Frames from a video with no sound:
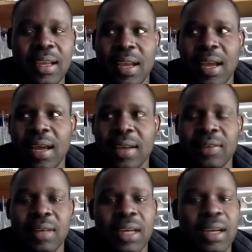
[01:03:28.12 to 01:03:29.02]

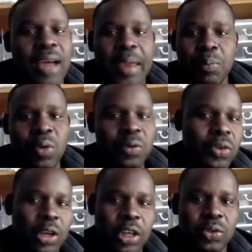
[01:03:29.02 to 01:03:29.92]
and I moved
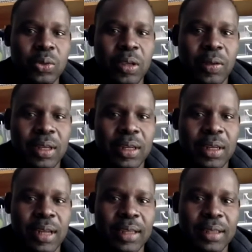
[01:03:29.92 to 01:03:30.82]
only in
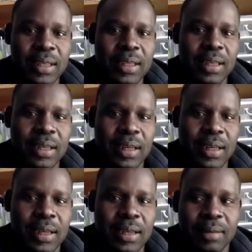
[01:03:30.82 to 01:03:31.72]
2019.
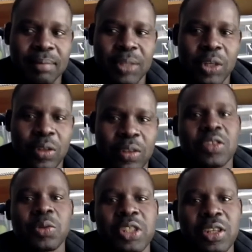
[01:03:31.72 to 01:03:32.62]
And, you know, the
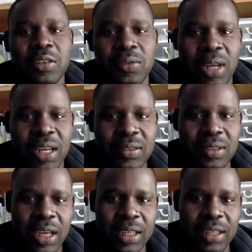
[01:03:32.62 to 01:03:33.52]
situation in Sudan is
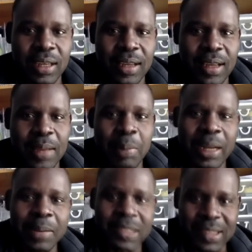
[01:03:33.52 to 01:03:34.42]
changing, but
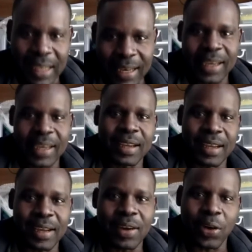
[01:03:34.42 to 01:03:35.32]
I'm still
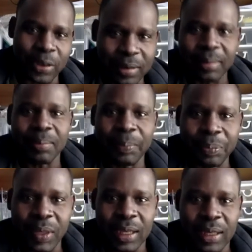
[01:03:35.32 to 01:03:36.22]
here I
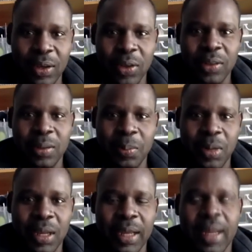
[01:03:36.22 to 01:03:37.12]

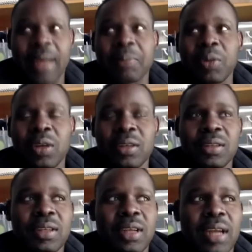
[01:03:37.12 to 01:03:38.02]

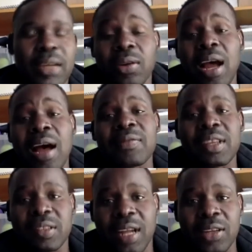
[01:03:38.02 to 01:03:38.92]
don't have the
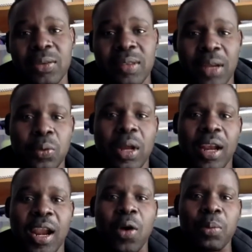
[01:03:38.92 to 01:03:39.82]
status that will
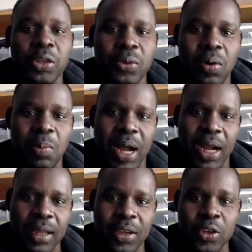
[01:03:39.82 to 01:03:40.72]
allow me to go back
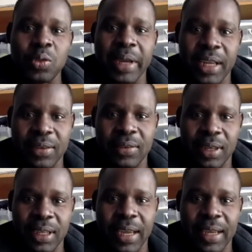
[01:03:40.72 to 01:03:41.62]
to my country
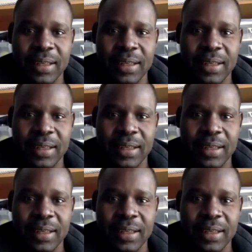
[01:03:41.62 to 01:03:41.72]
yet.